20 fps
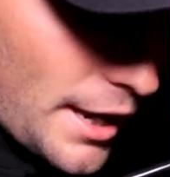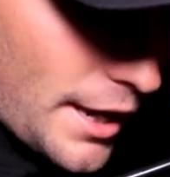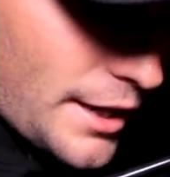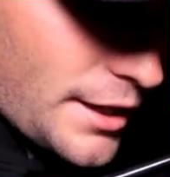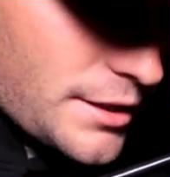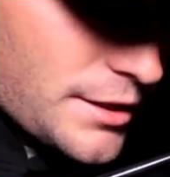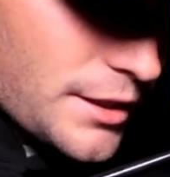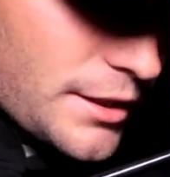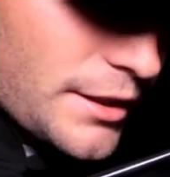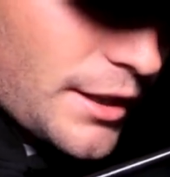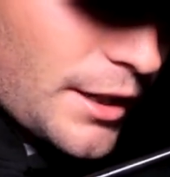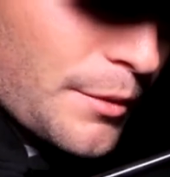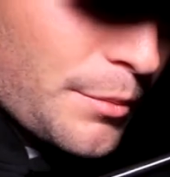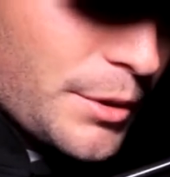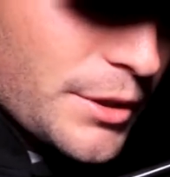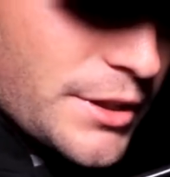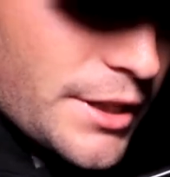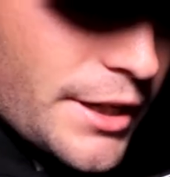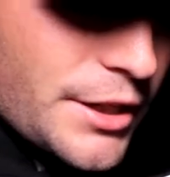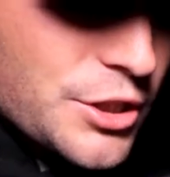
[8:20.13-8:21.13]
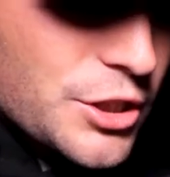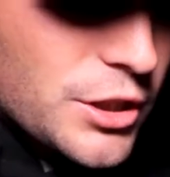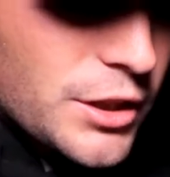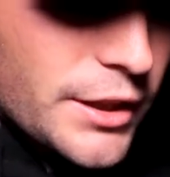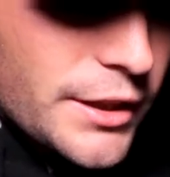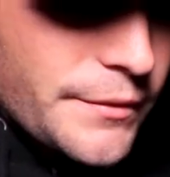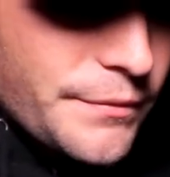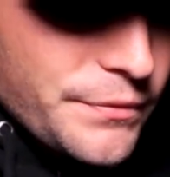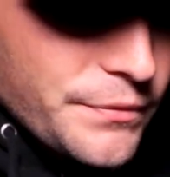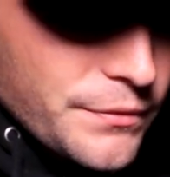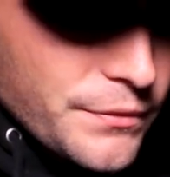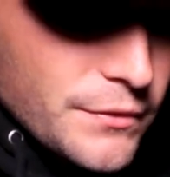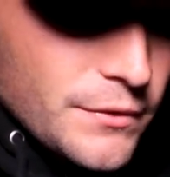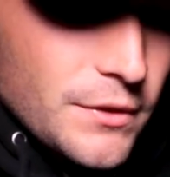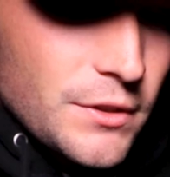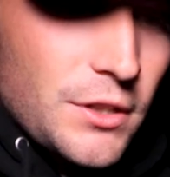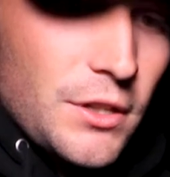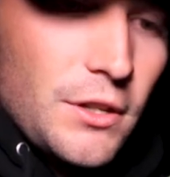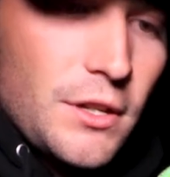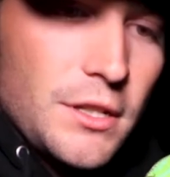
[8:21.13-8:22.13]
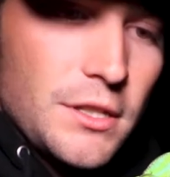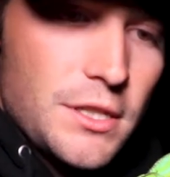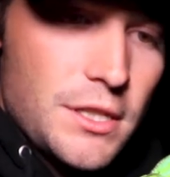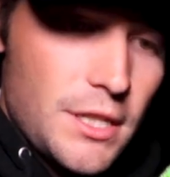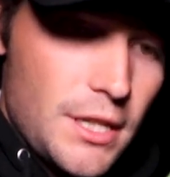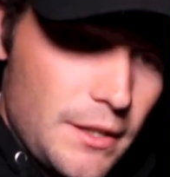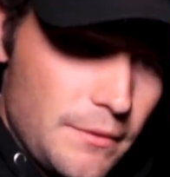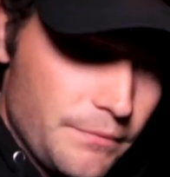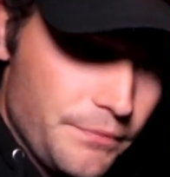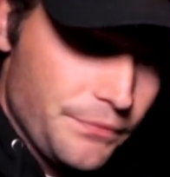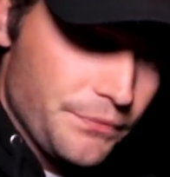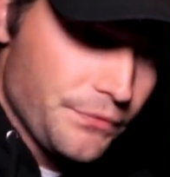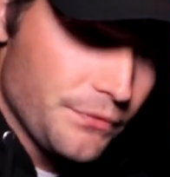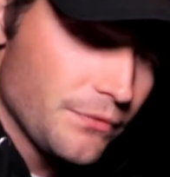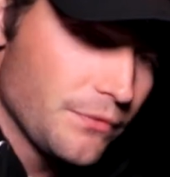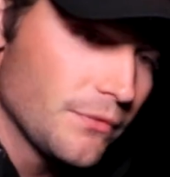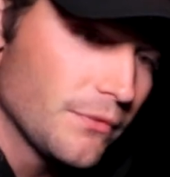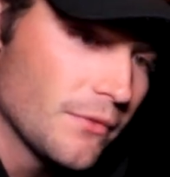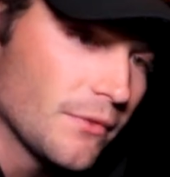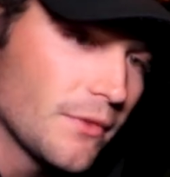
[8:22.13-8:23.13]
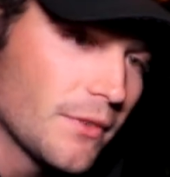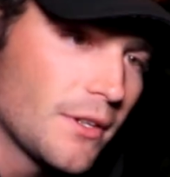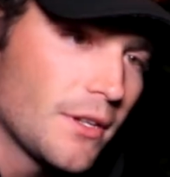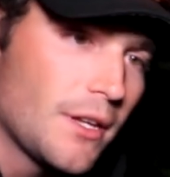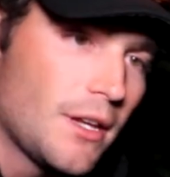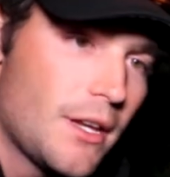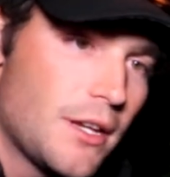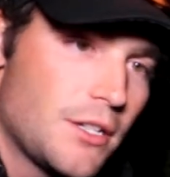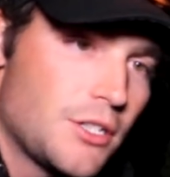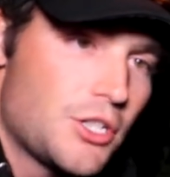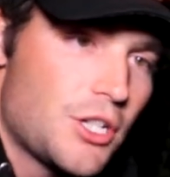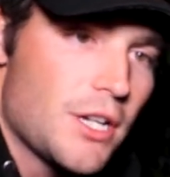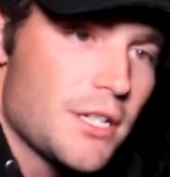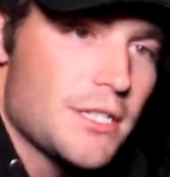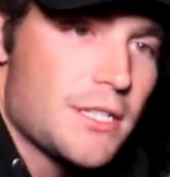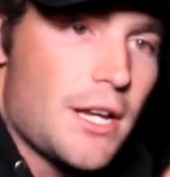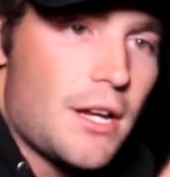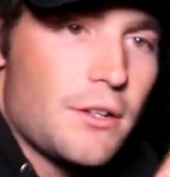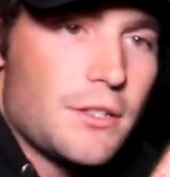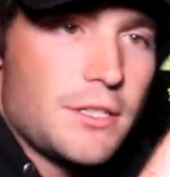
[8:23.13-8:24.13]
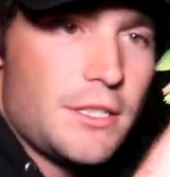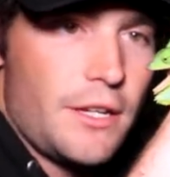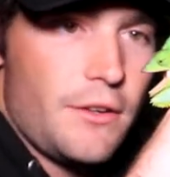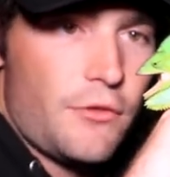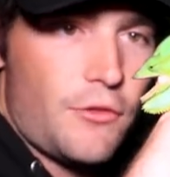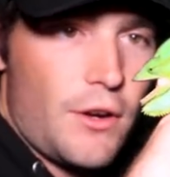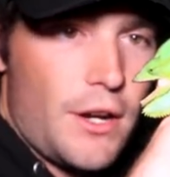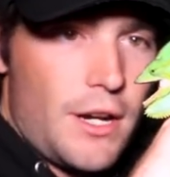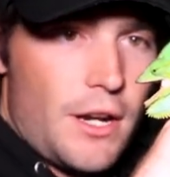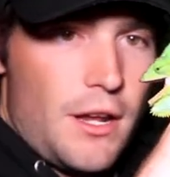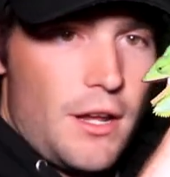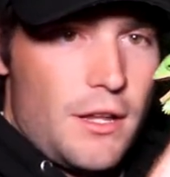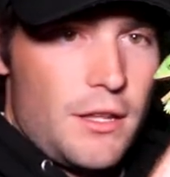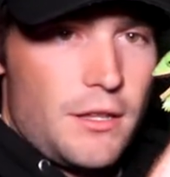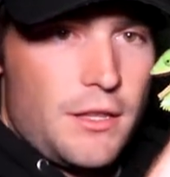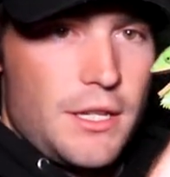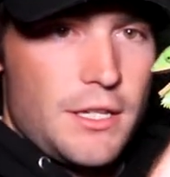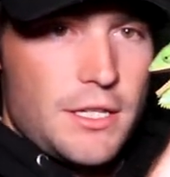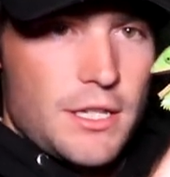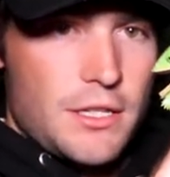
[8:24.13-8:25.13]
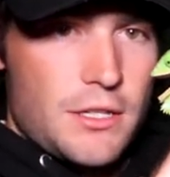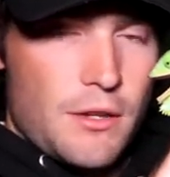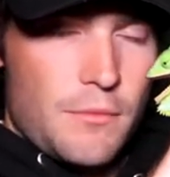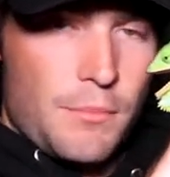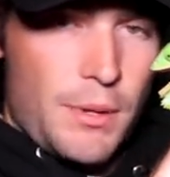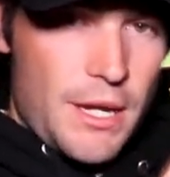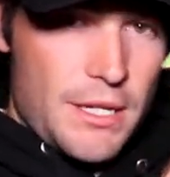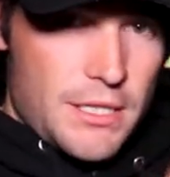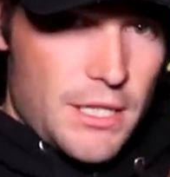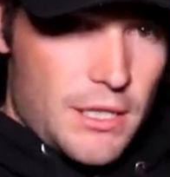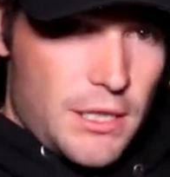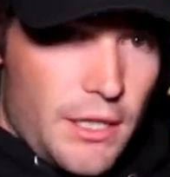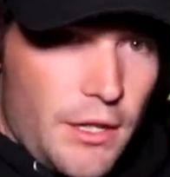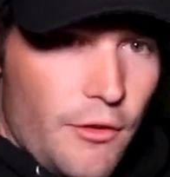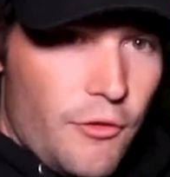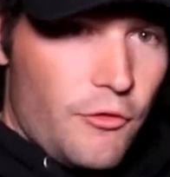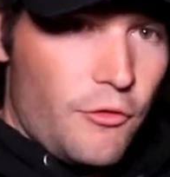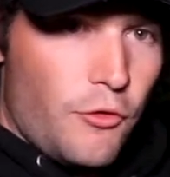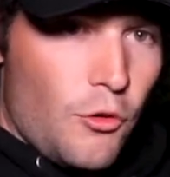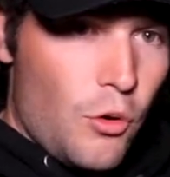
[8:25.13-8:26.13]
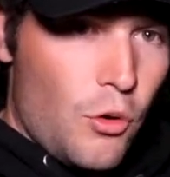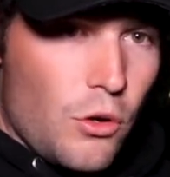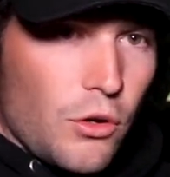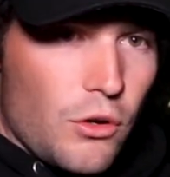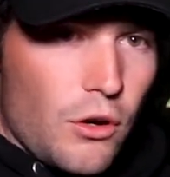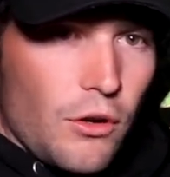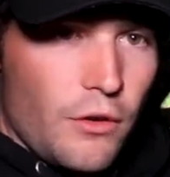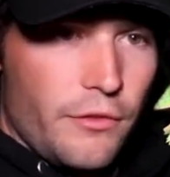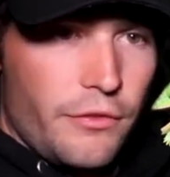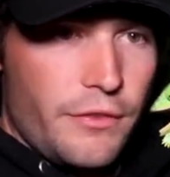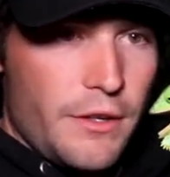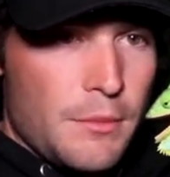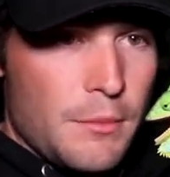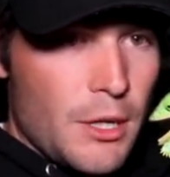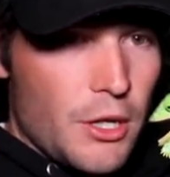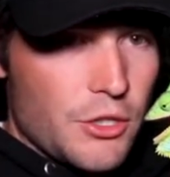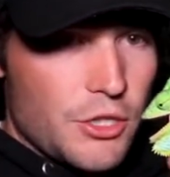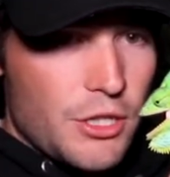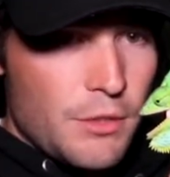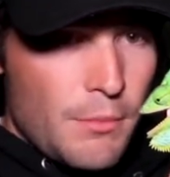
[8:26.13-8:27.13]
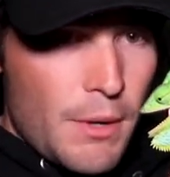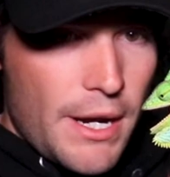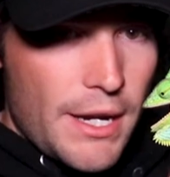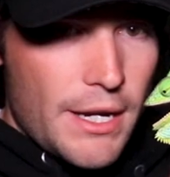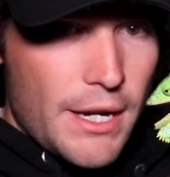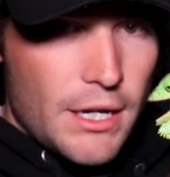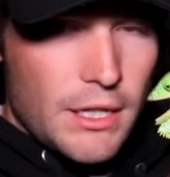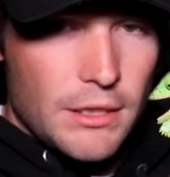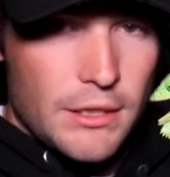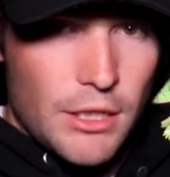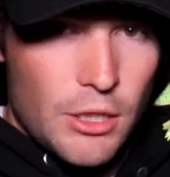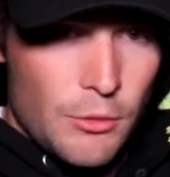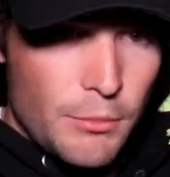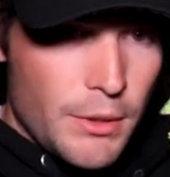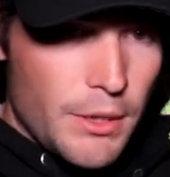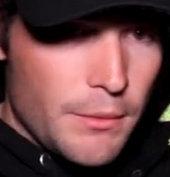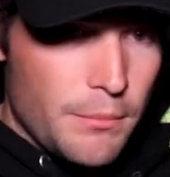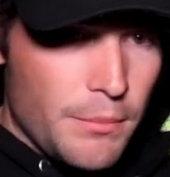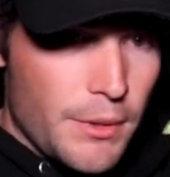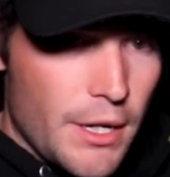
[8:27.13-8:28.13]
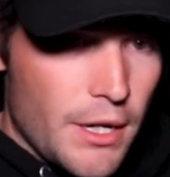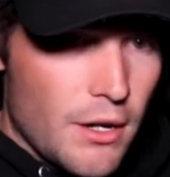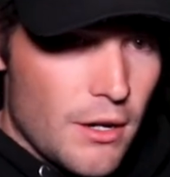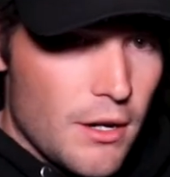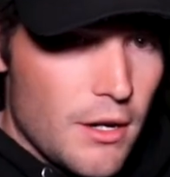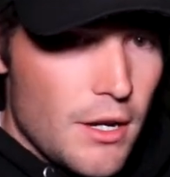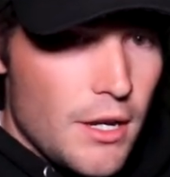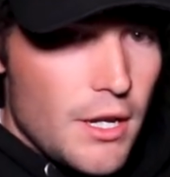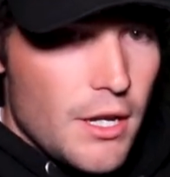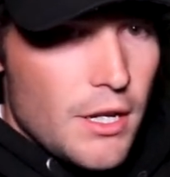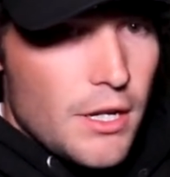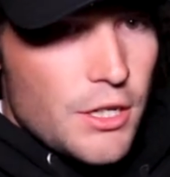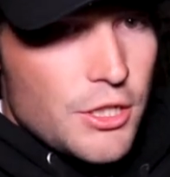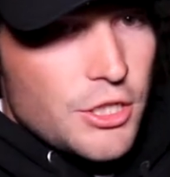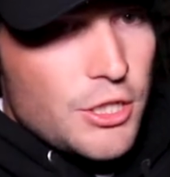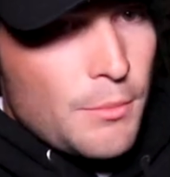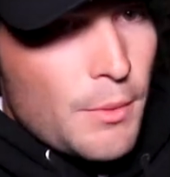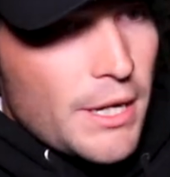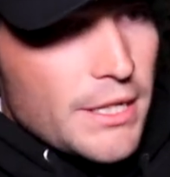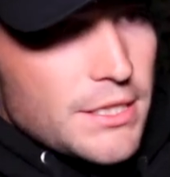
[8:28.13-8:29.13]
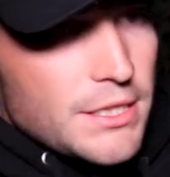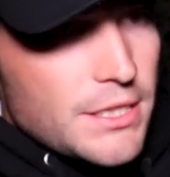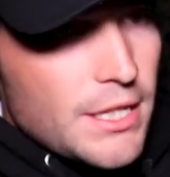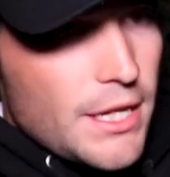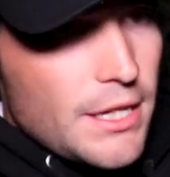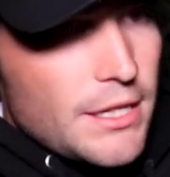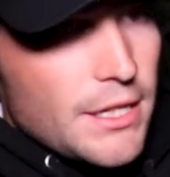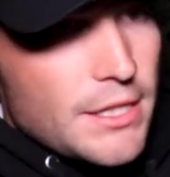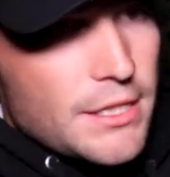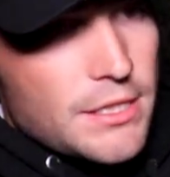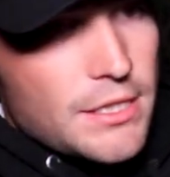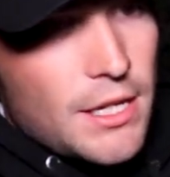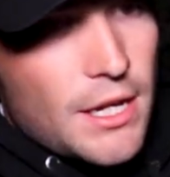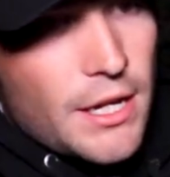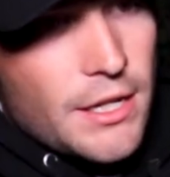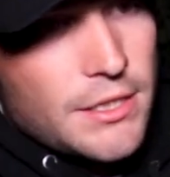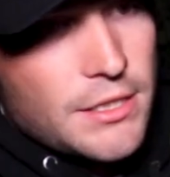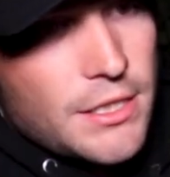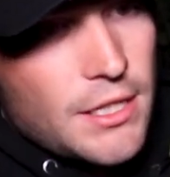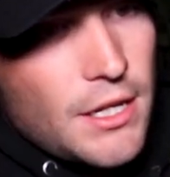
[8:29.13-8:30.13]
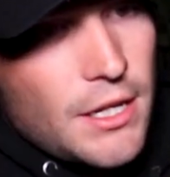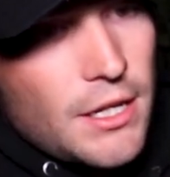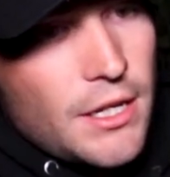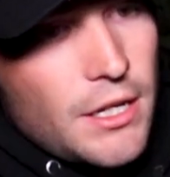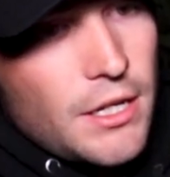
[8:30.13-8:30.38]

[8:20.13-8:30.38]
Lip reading: eggs in there potentially. So you can see just how different. This is basically a full-grown female. She might get a little bit bigger. She might stay this size.